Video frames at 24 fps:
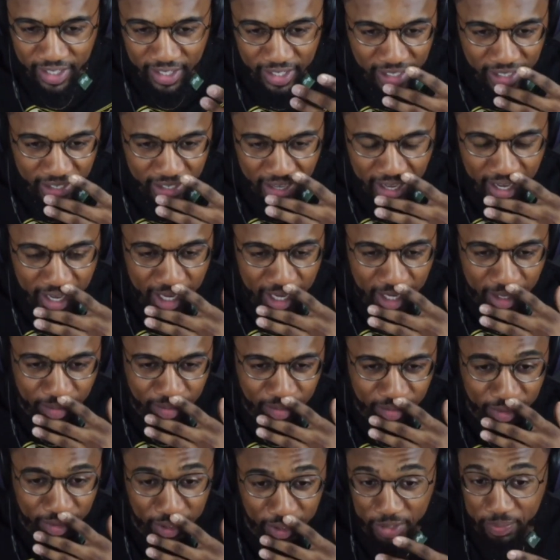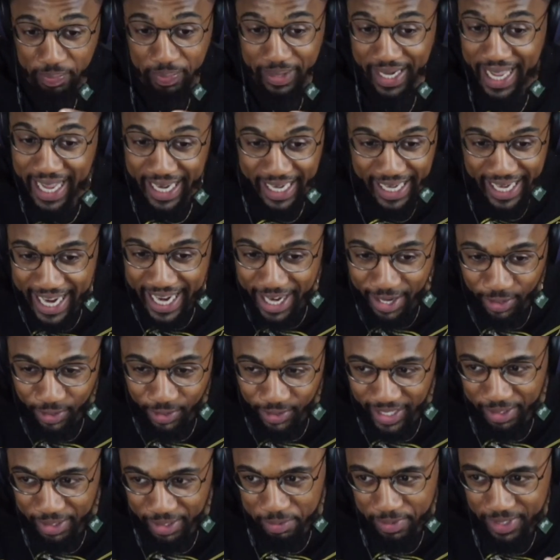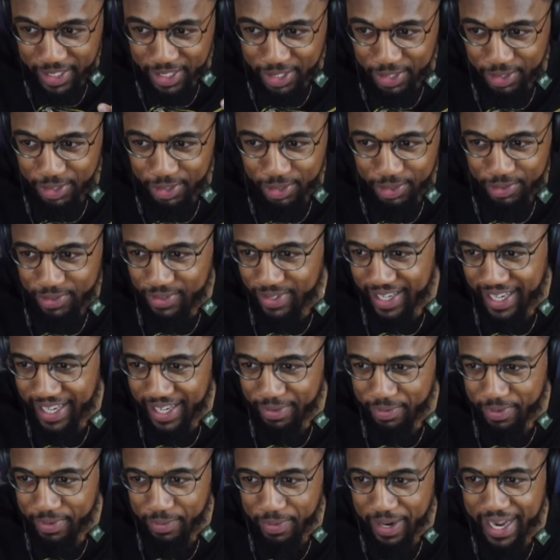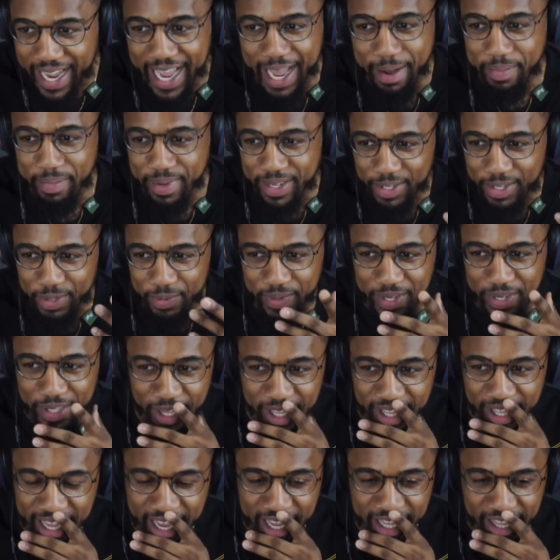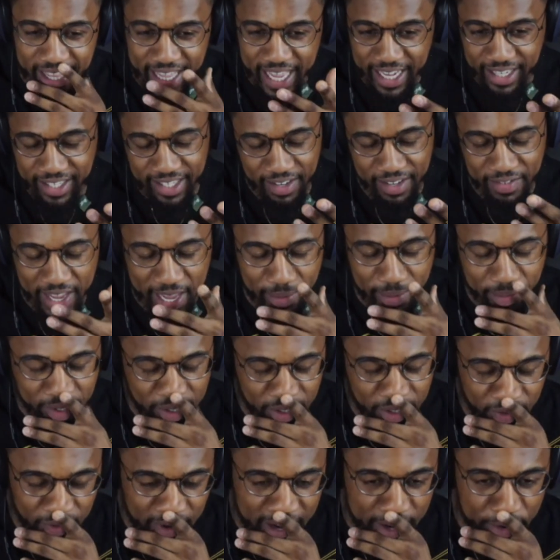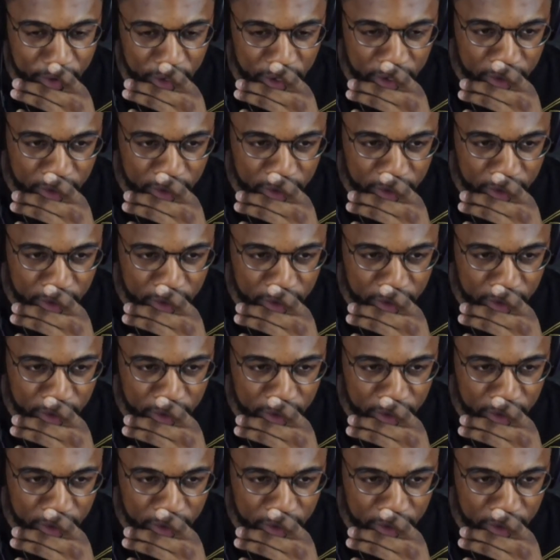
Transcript: You just block it out. Like, what happens when that stuff happens around you?